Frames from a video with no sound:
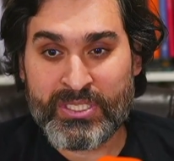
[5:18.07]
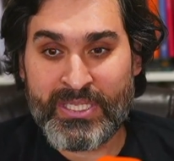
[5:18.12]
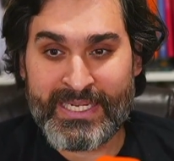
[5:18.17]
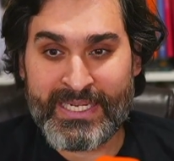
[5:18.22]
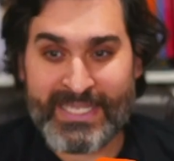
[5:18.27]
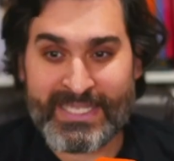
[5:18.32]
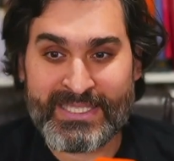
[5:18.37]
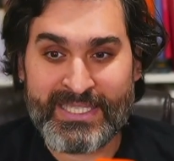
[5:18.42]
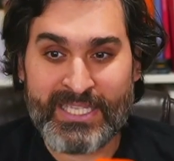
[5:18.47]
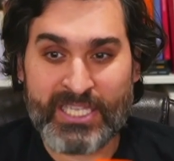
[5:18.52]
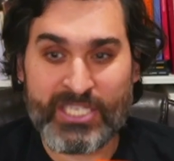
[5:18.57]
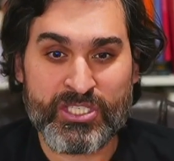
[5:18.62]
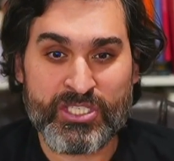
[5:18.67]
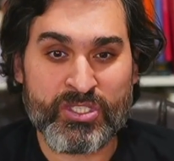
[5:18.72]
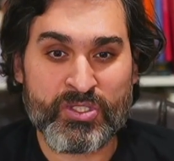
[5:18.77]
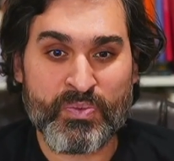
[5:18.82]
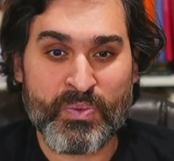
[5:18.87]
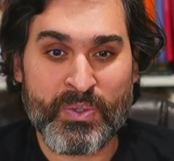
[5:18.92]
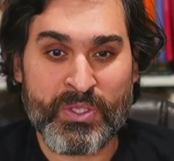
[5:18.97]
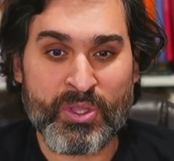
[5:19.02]

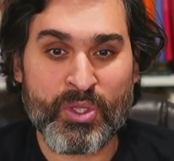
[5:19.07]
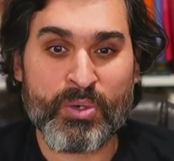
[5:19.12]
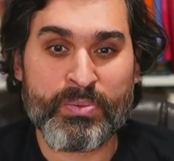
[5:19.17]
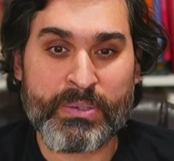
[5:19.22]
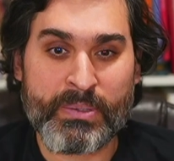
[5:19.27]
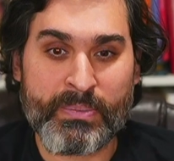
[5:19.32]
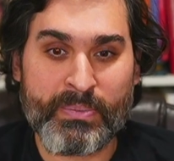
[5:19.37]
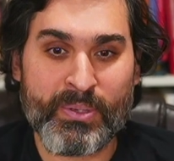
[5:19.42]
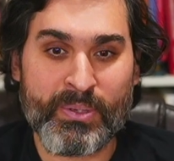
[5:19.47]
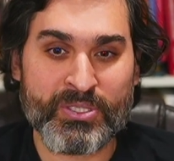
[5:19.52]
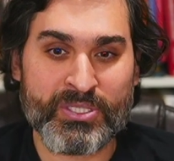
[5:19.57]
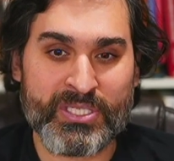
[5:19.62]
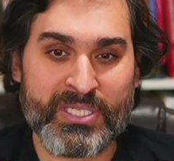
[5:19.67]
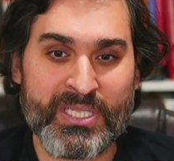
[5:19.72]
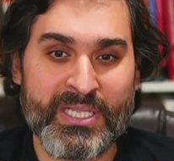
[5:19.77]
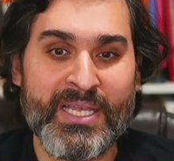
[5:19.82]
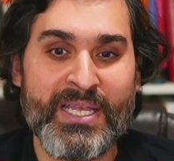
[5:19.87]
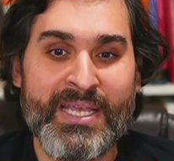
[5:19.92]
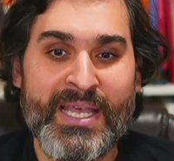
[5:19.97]
attestations with no proposal